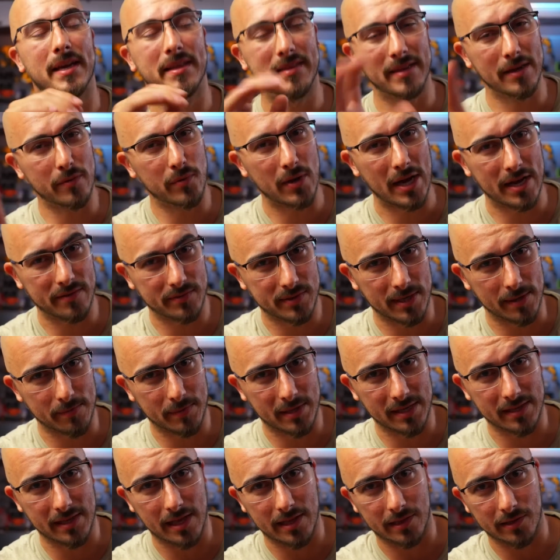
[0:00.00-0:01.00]
And then we have
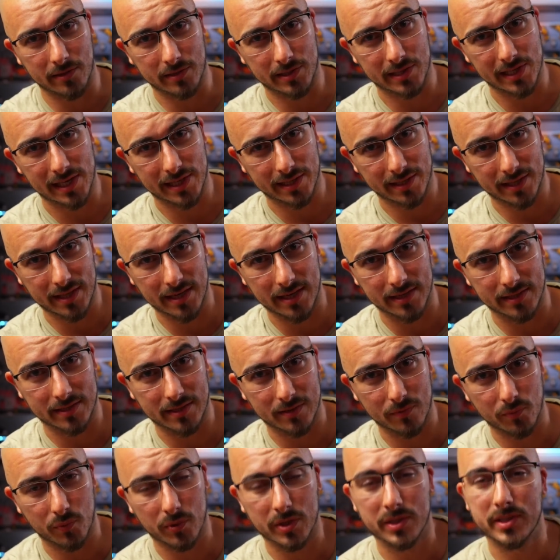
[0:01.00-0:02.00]
something that looks like
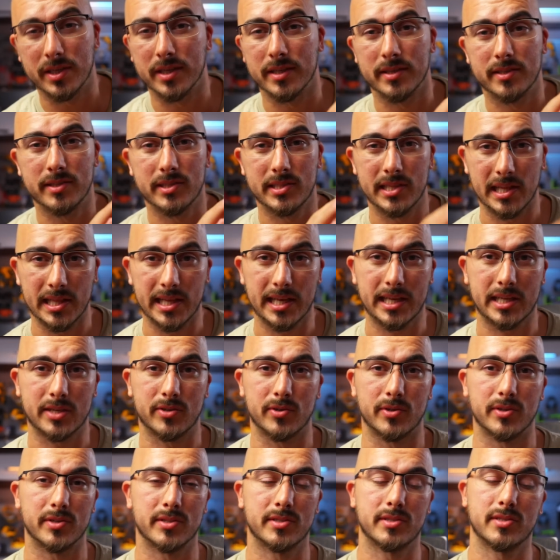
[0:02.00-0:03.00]
this, which is
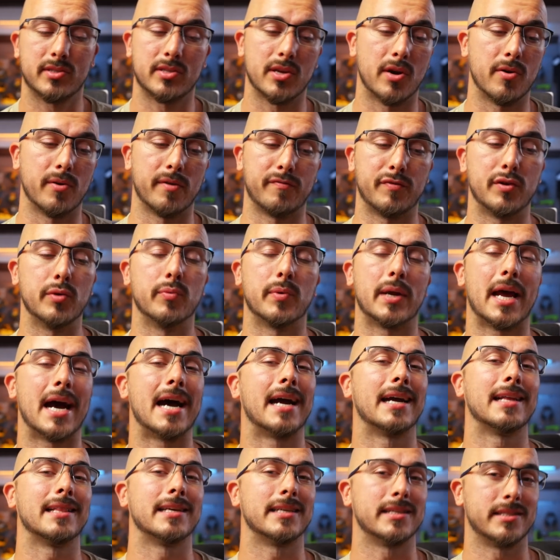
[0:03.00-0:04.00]
selectors. So if you wanna
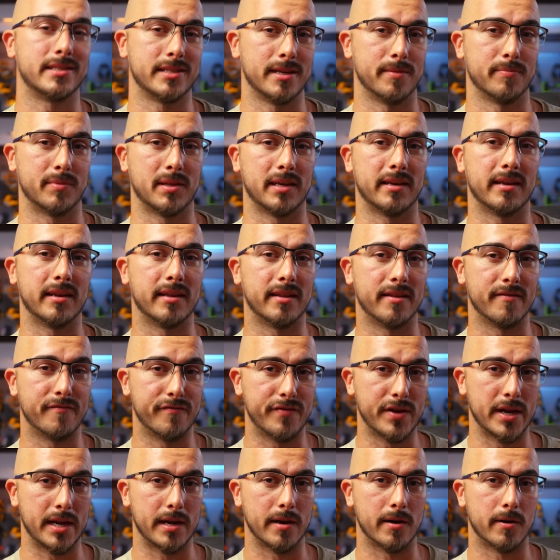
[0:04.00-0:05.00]
highlight something in the
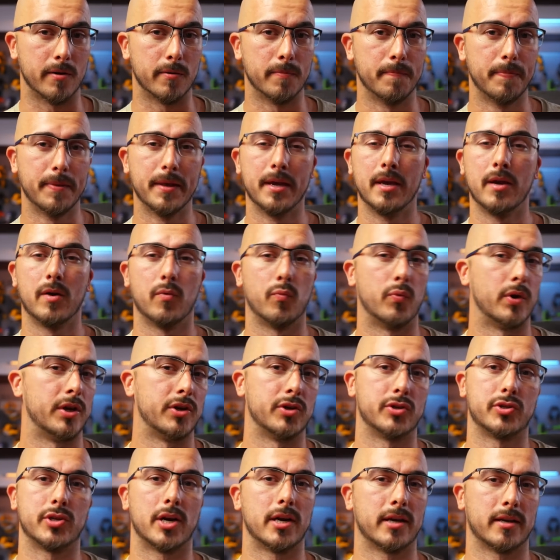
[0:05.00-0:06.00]
video, when
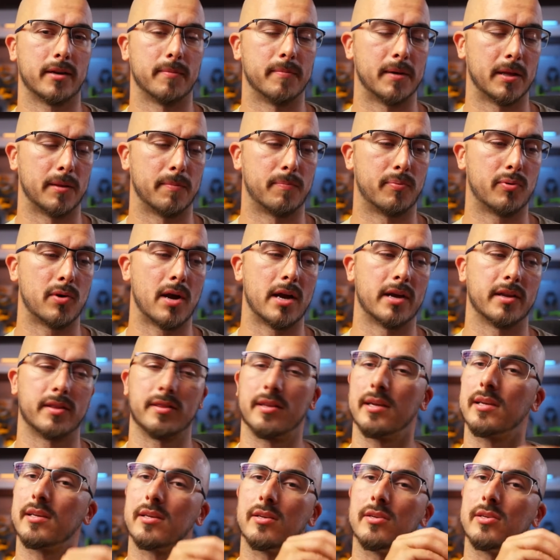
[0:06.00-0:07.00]
you're talking about the product,
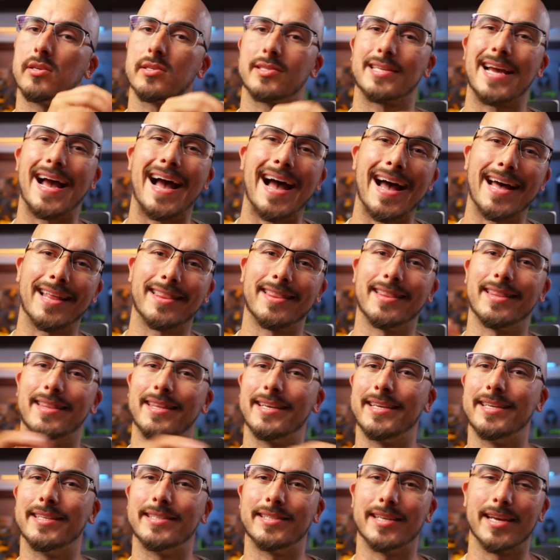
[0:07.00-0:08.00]
then you can just add
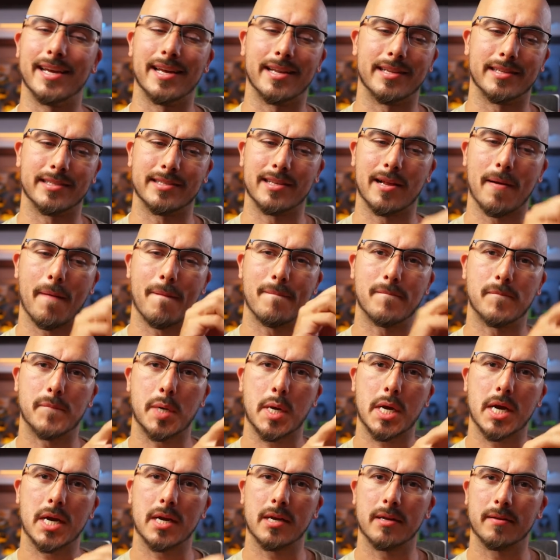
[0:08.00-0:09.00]
these in. So
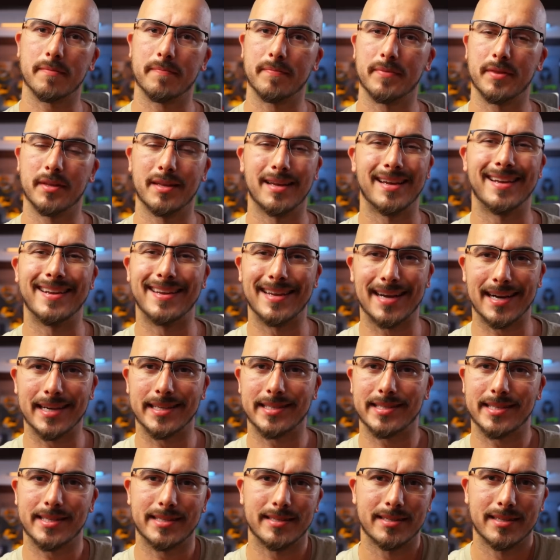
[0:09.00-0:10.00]

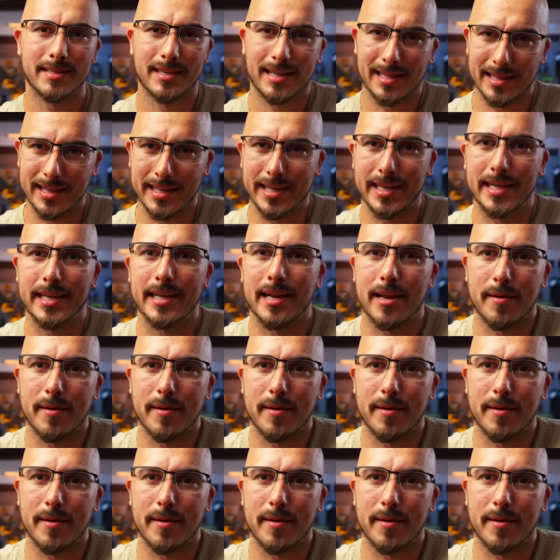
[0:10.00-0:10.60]
nice, clean